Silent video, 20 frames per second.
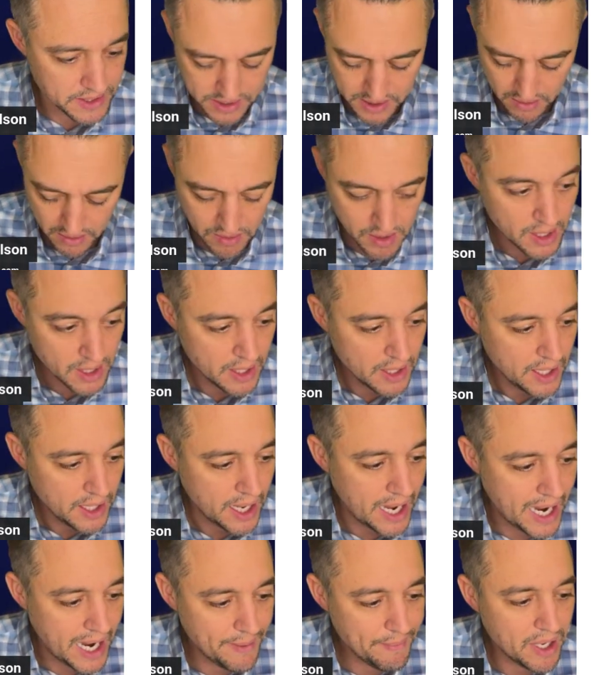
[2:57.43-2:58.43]
So
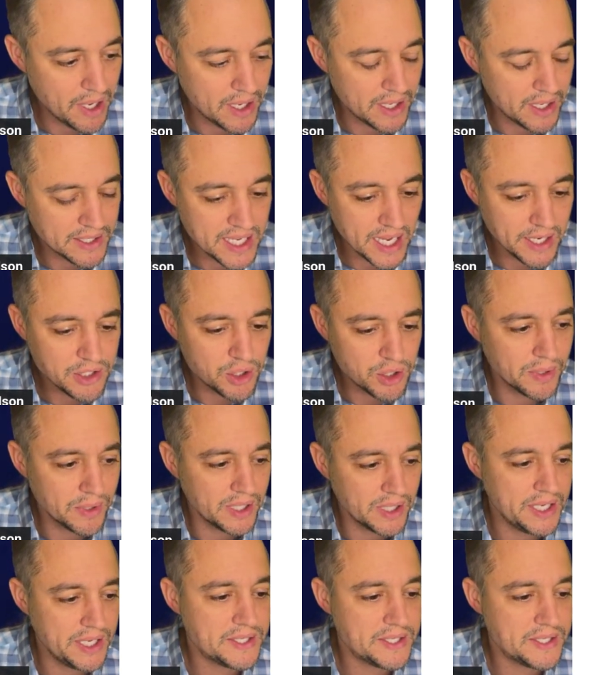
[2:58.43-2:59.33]
I'm essentially